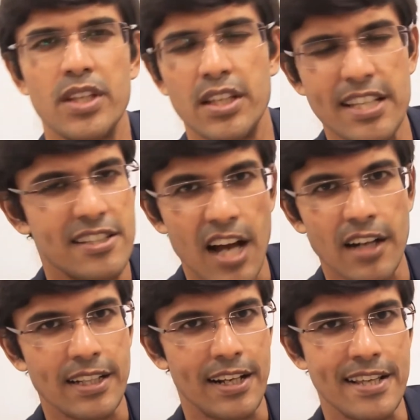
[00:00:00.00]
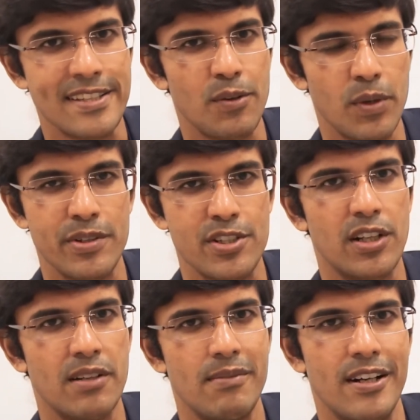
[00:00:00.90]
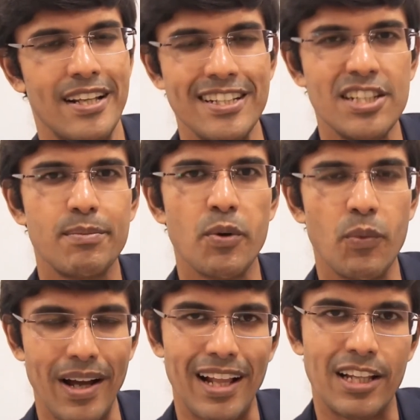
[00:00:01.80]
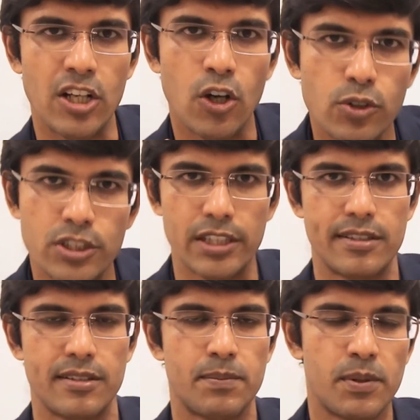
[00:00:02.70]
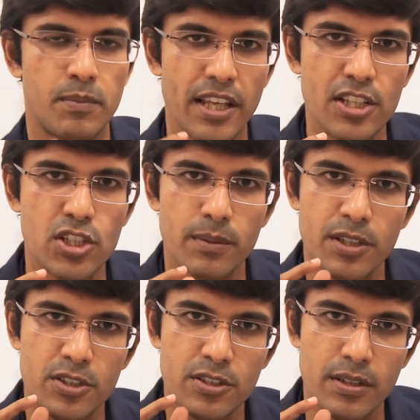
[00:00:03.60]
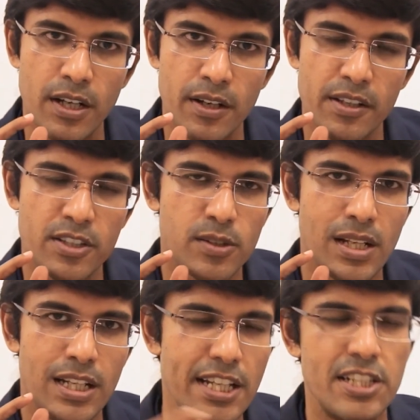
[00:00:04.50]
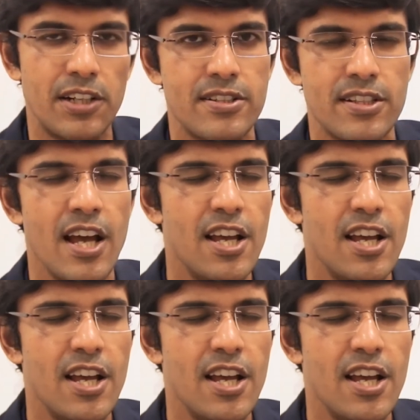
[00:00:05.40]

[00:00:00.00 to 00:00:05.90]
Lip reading: is not that easy when we're talking about. You need to be well coaches from each of the leaders.